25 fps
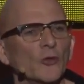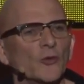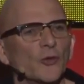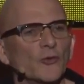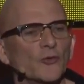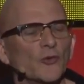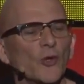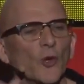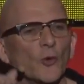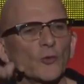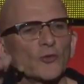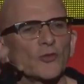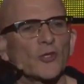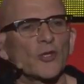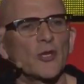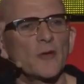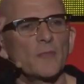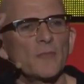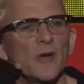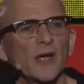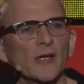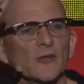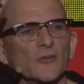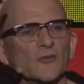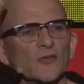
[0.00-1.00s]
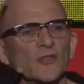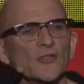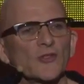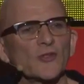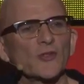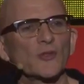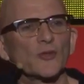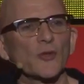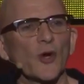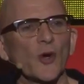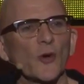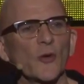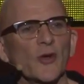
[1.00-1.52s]
The total amount
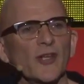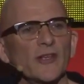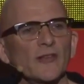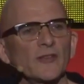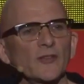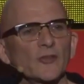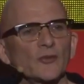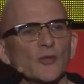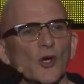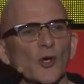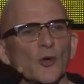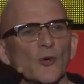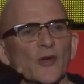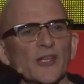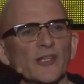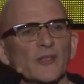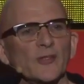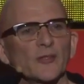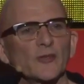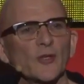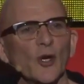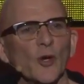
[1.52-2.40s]
is growing, growing,